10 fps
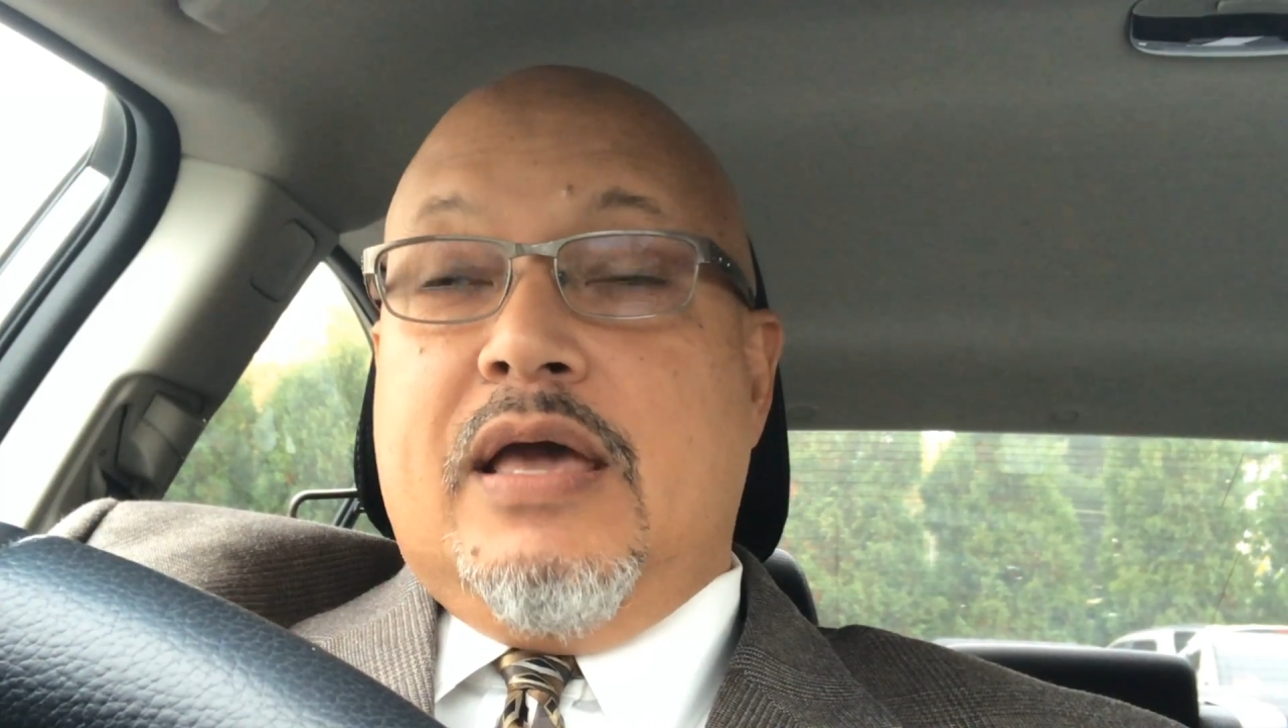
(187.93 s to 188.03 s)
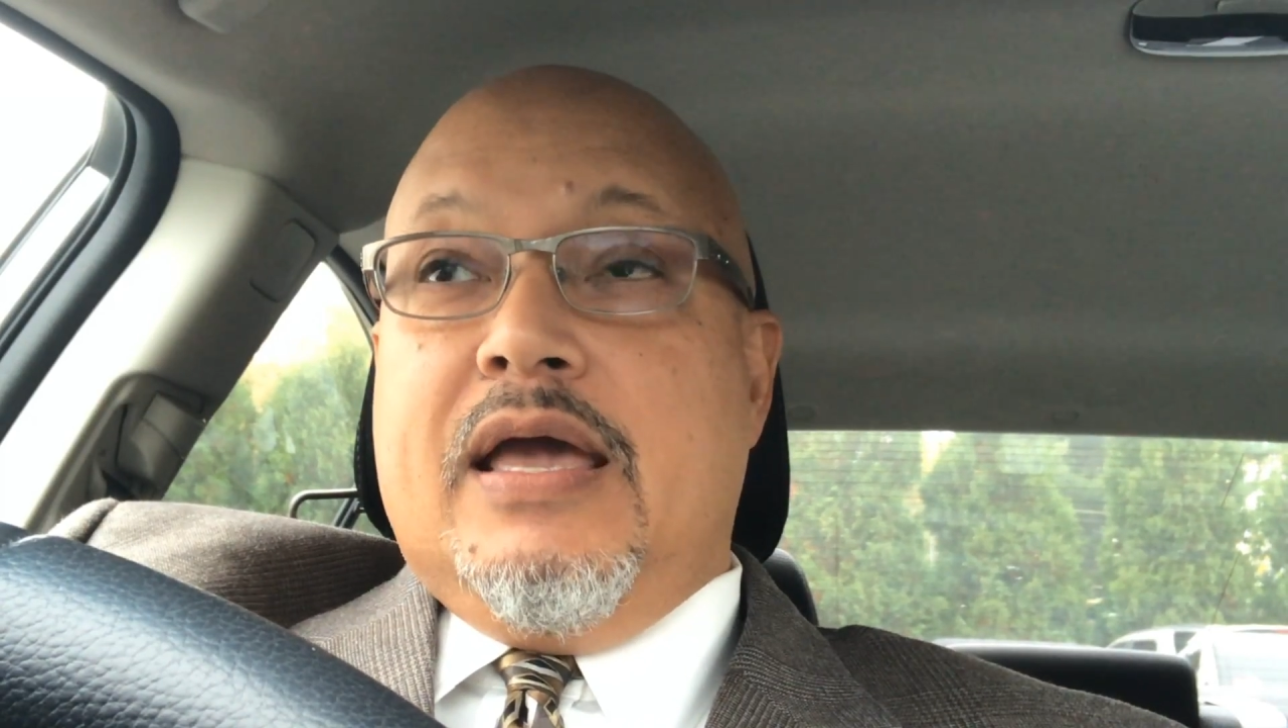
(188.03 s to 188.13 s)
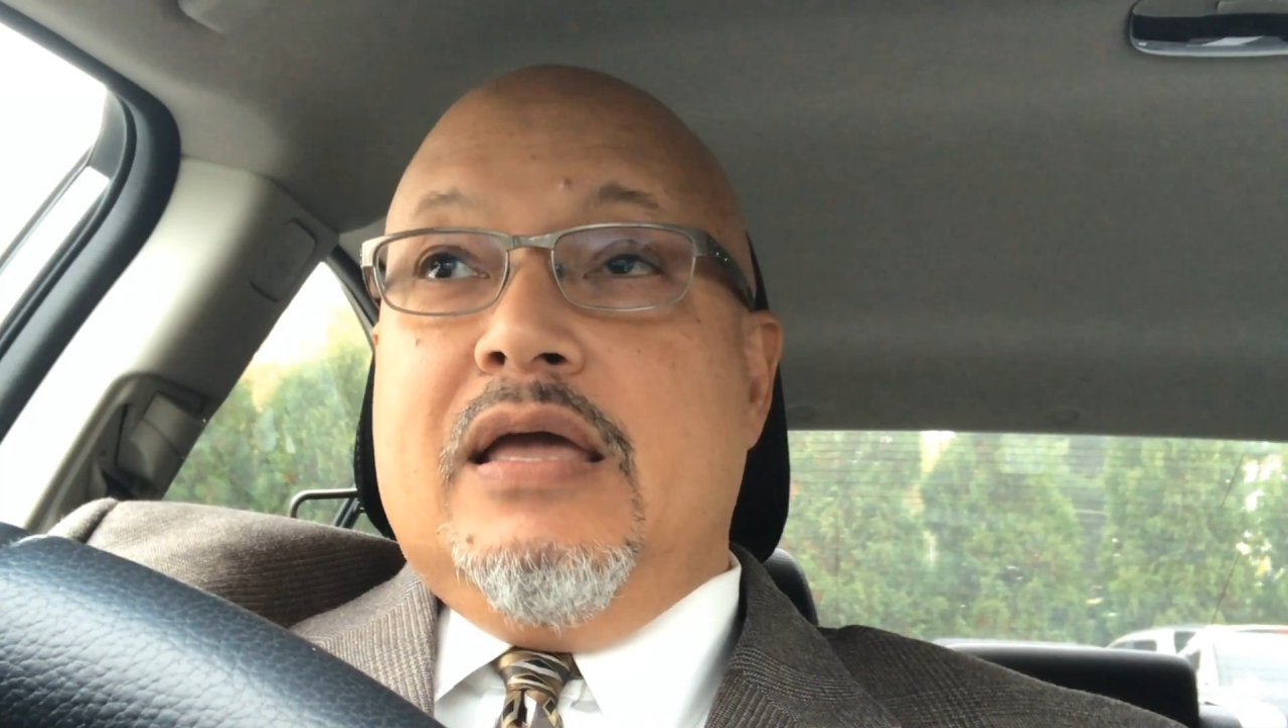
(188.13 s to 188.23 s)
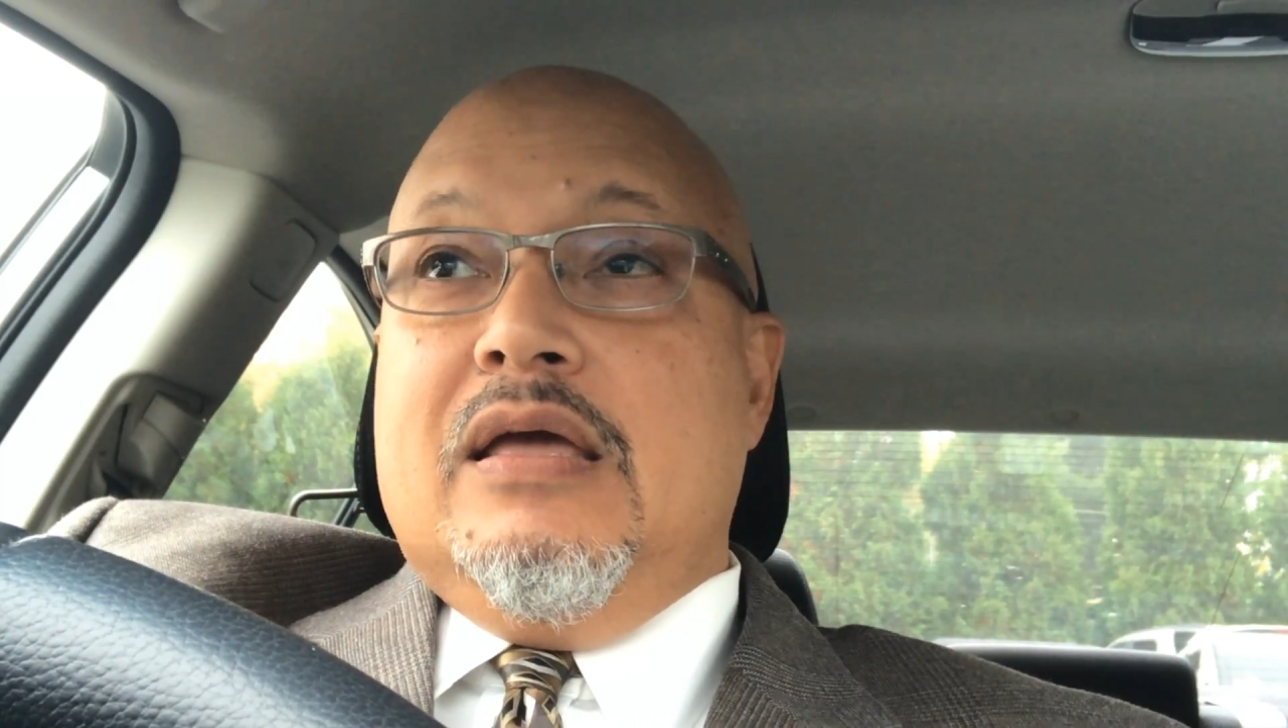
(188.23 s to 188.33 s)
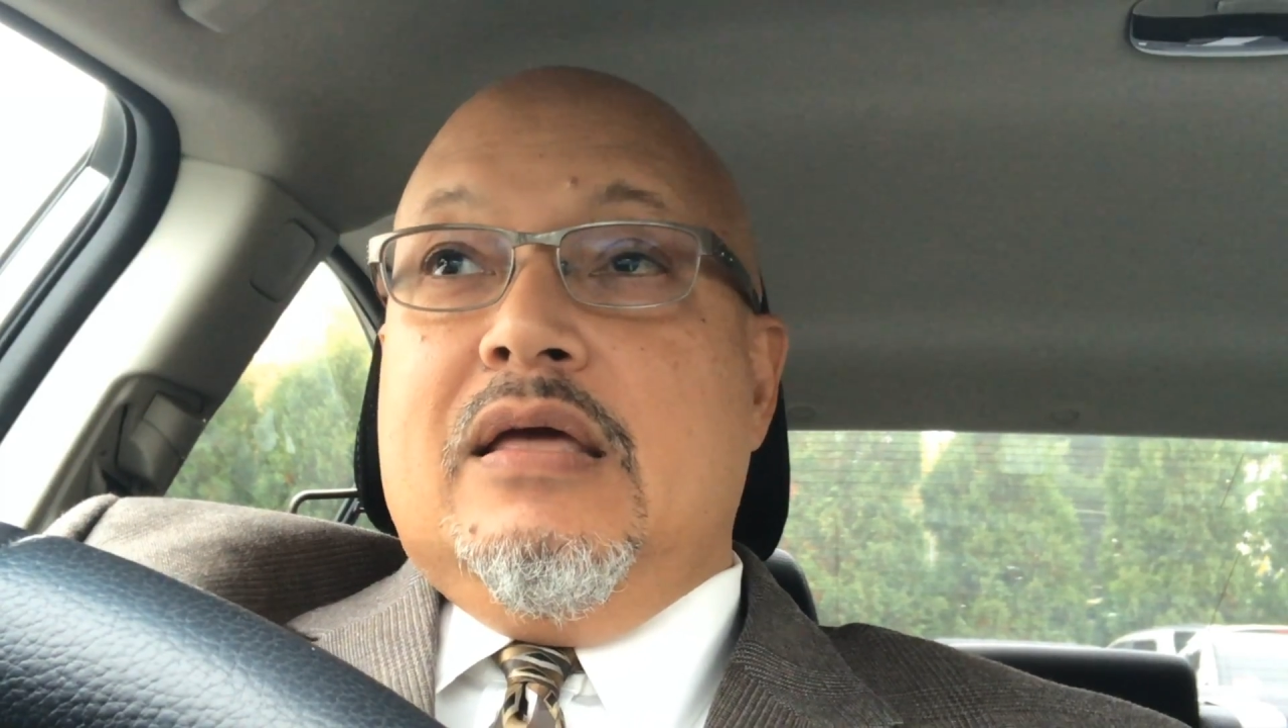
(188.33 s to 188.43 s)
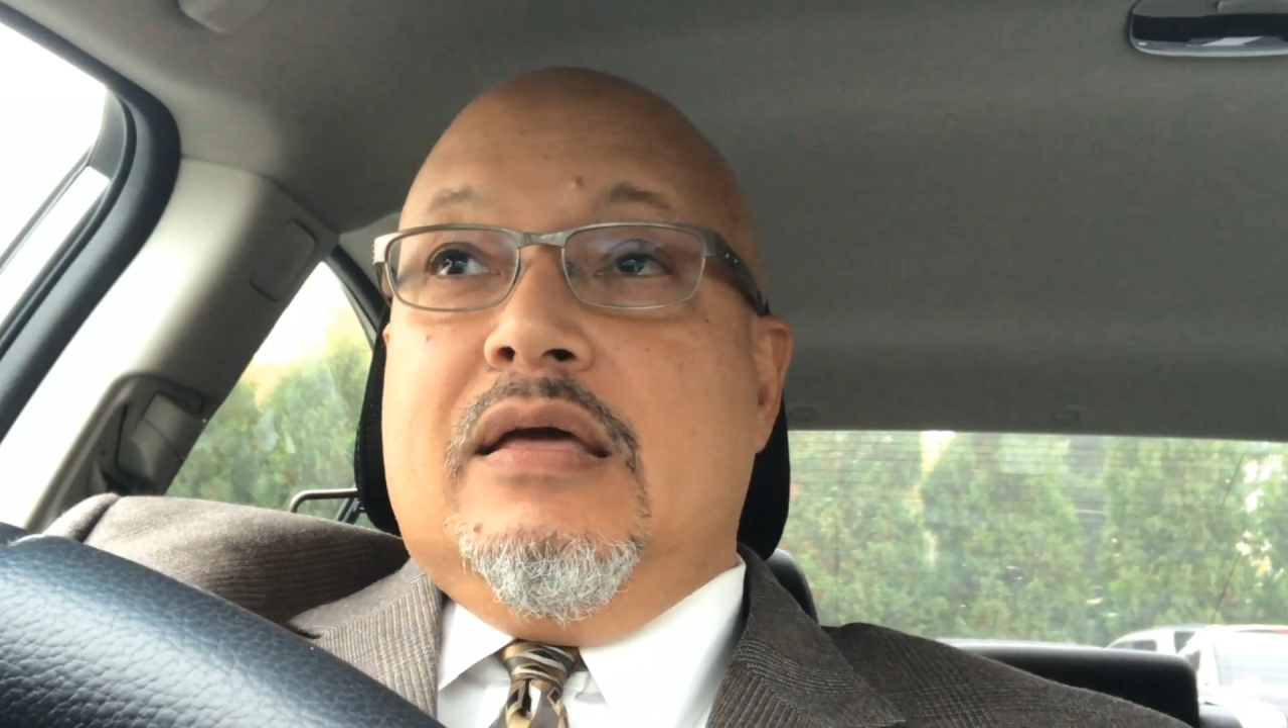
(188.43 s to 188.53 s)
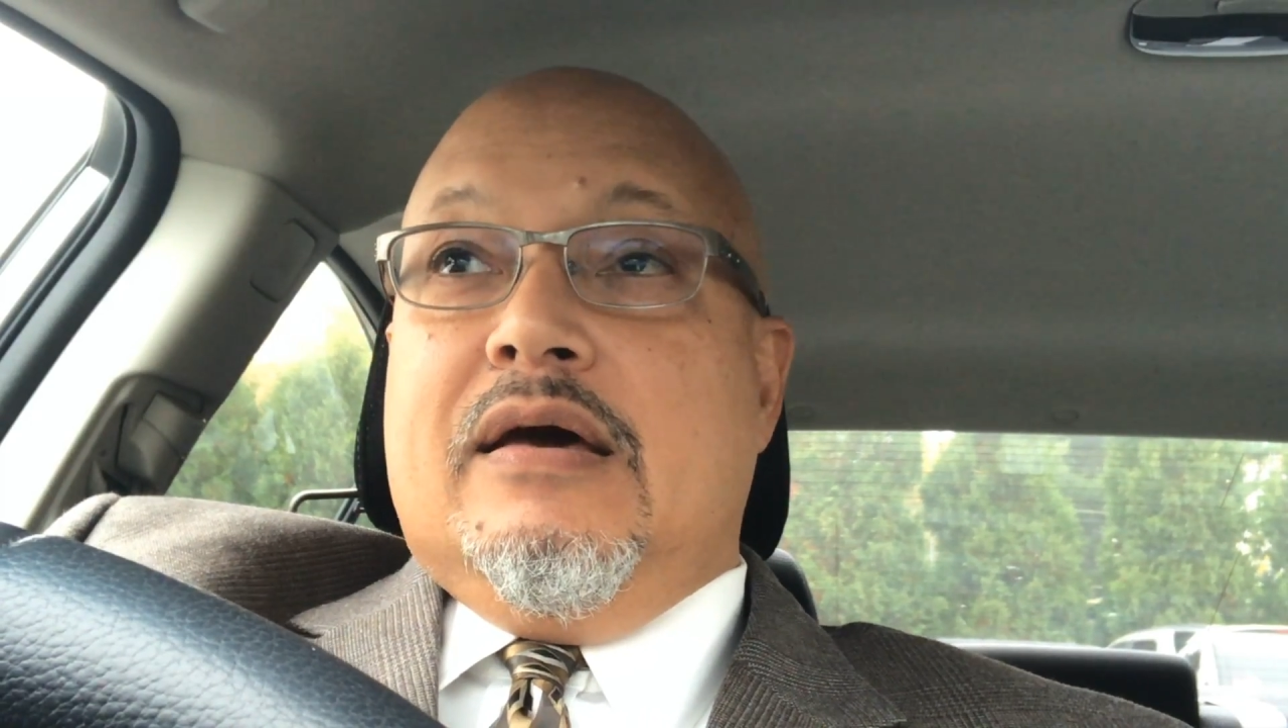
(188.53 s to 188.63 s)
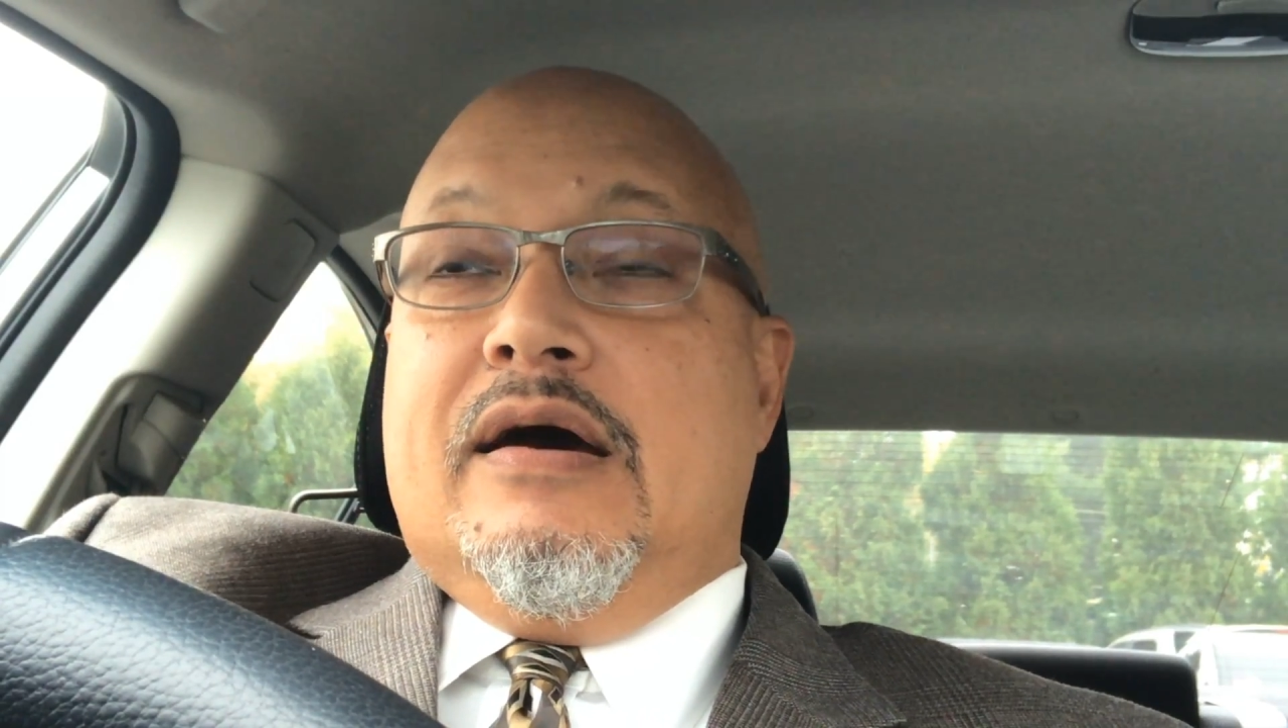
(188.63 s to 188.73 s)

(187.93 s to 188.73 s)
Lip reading: okay?